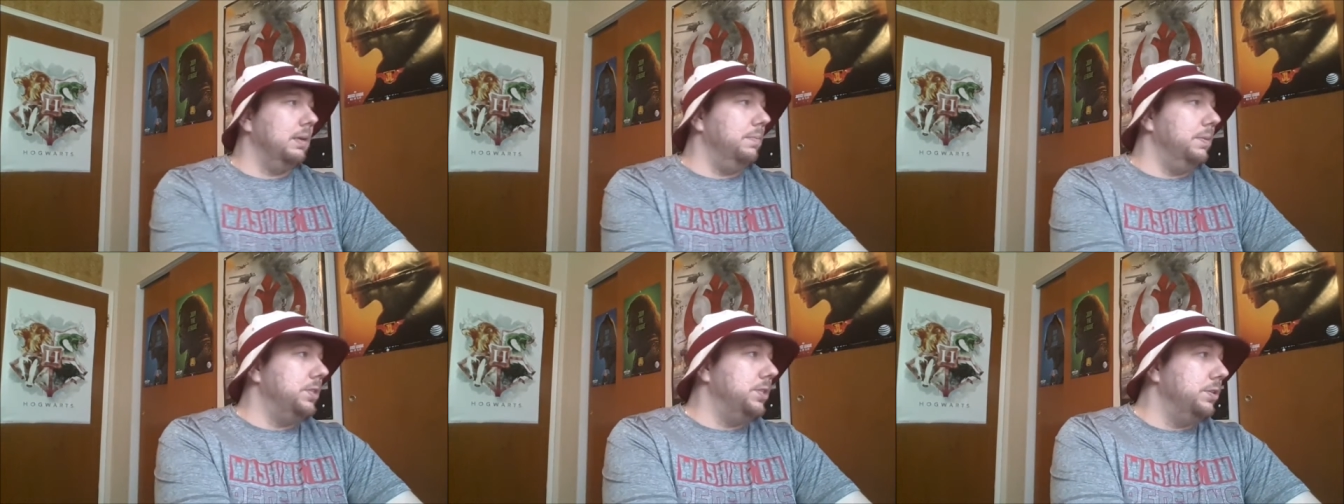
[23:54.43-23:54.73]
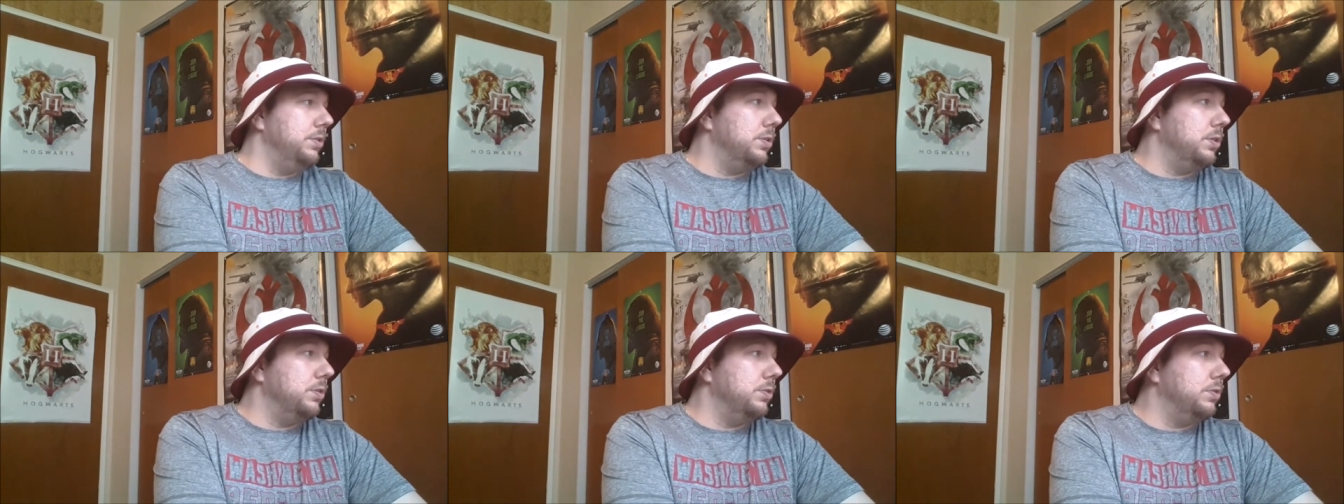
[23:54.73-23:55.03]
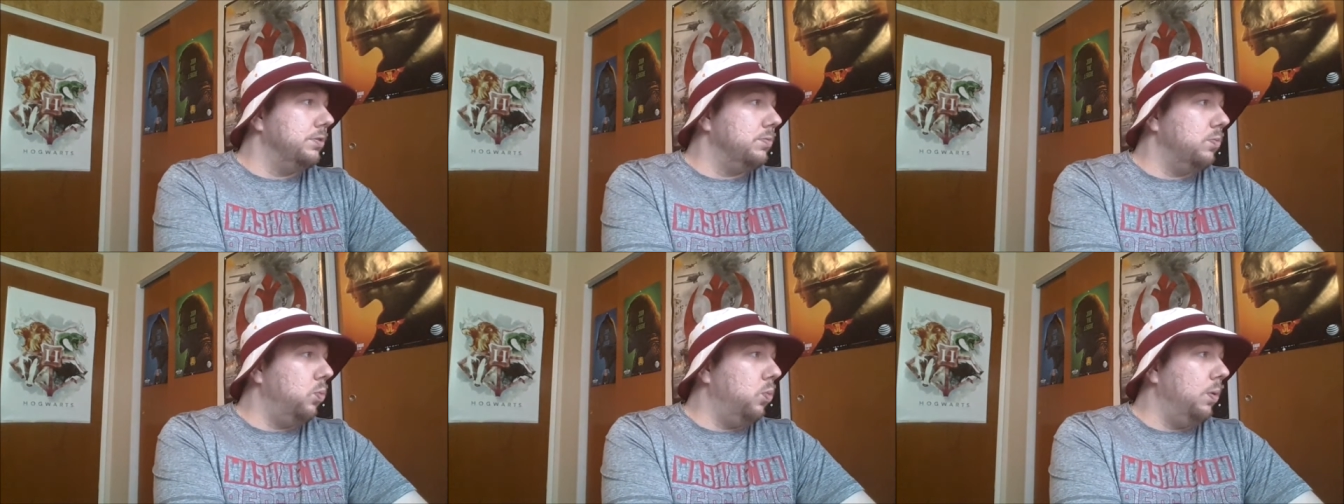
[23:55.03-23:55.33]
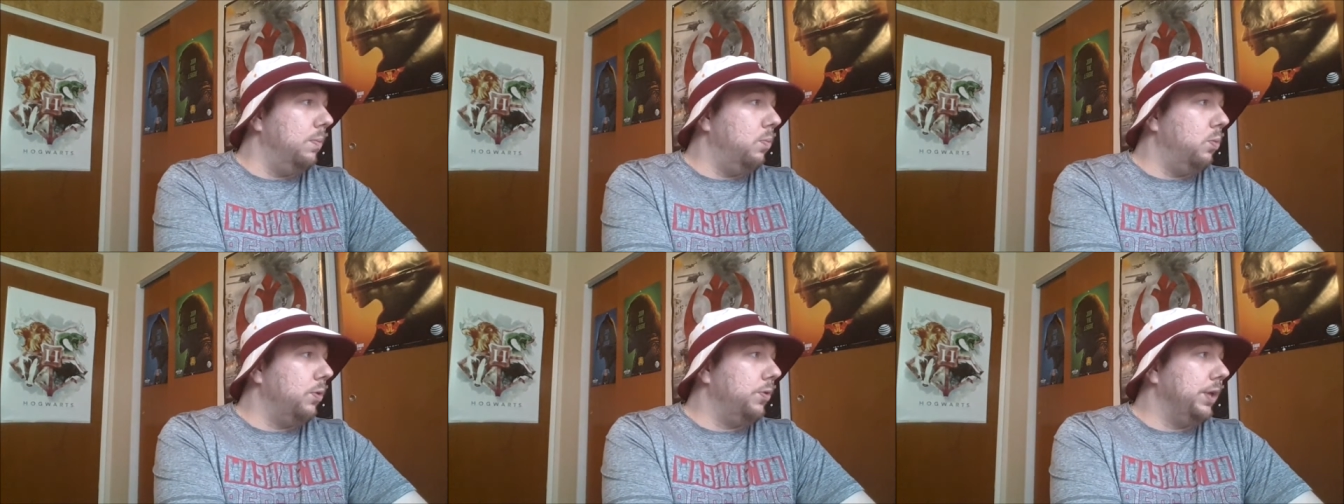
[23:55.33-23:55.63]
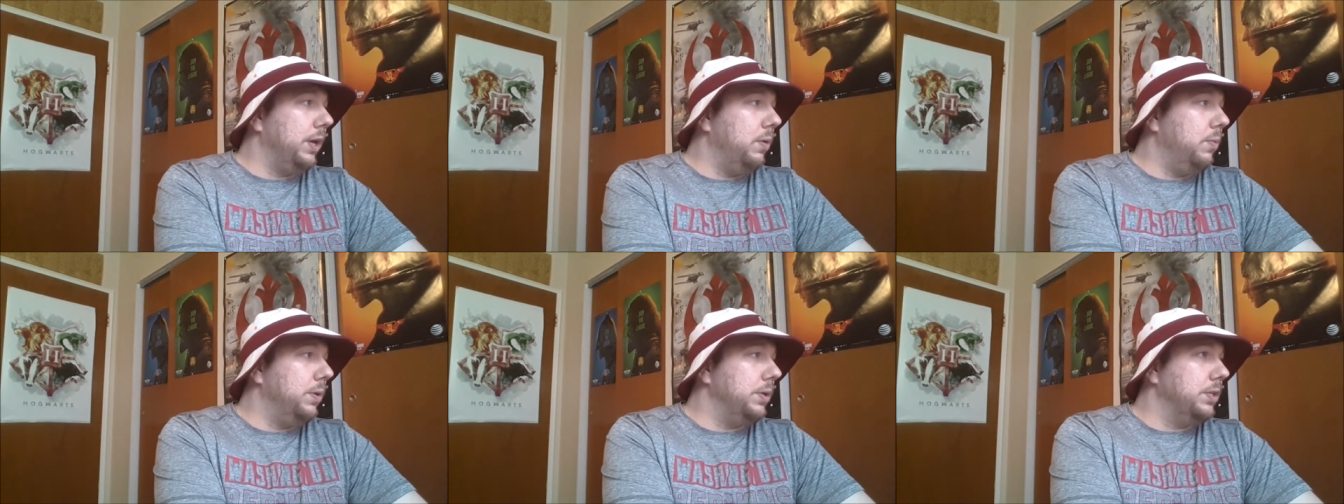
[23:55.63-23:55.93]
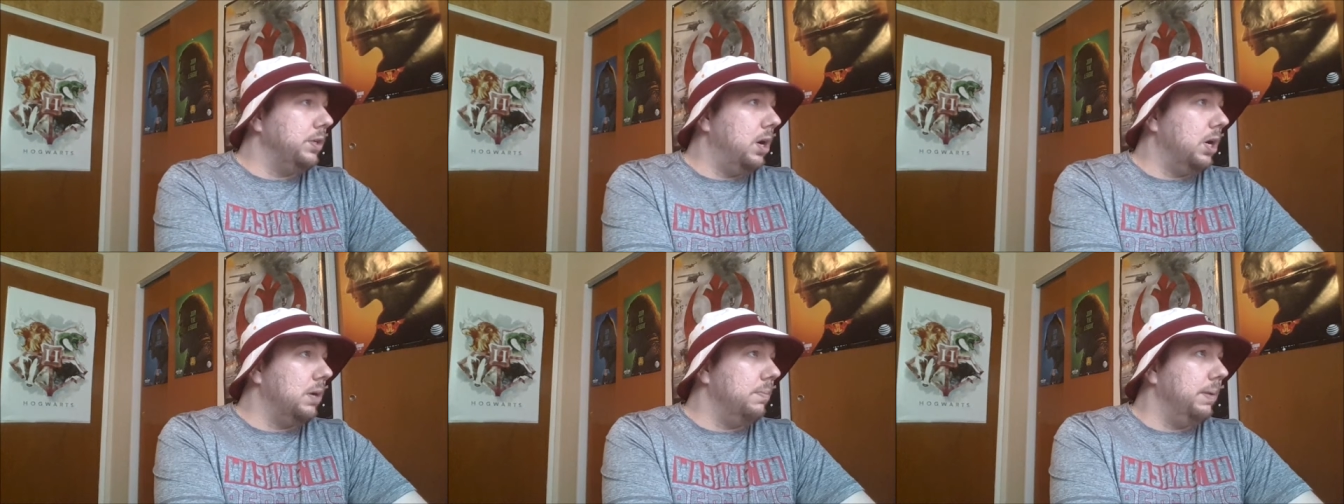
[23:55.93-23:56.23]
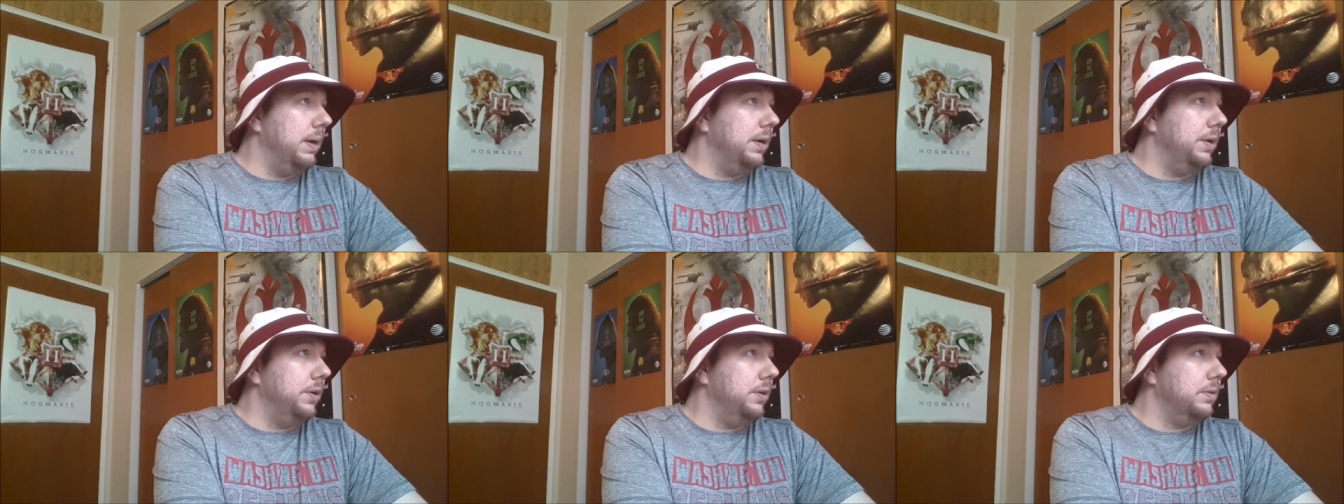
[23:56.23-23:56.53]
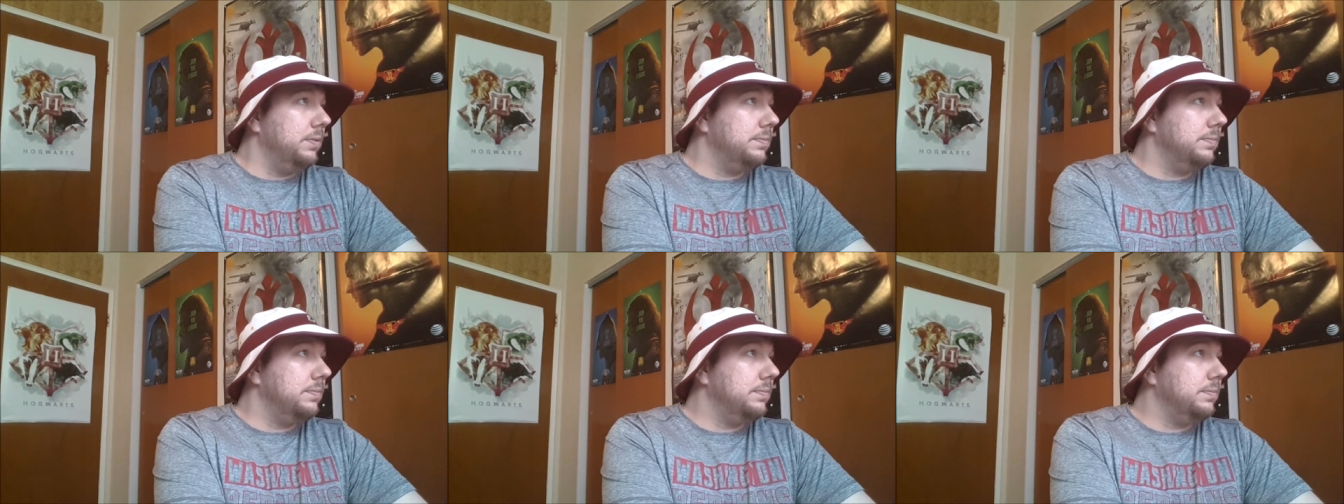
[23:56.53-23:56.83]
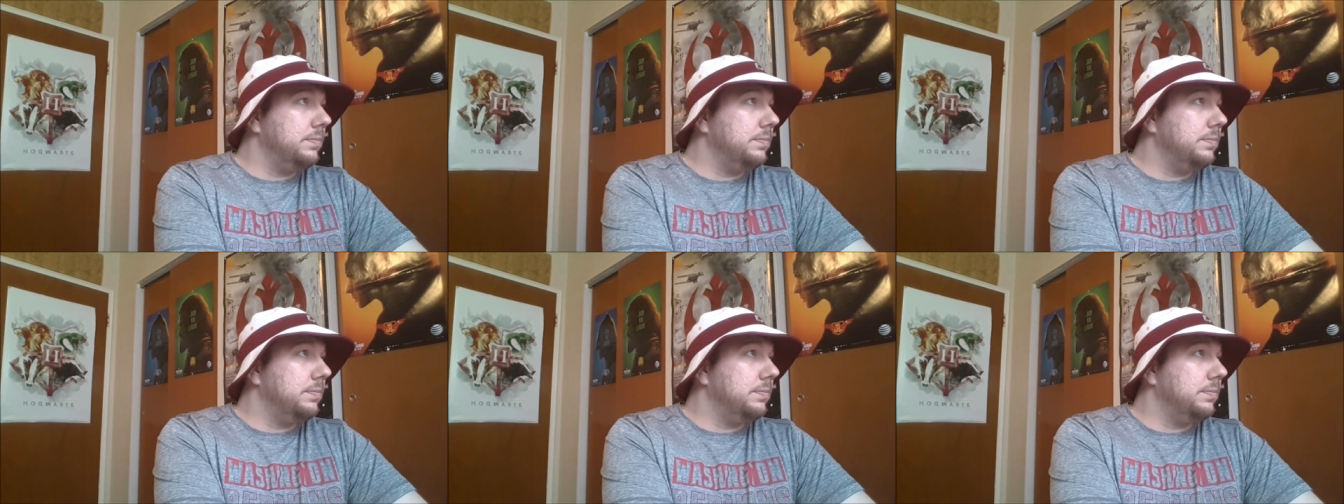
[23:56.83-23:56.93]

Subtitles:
me see if there's one more thing I want to talk about here.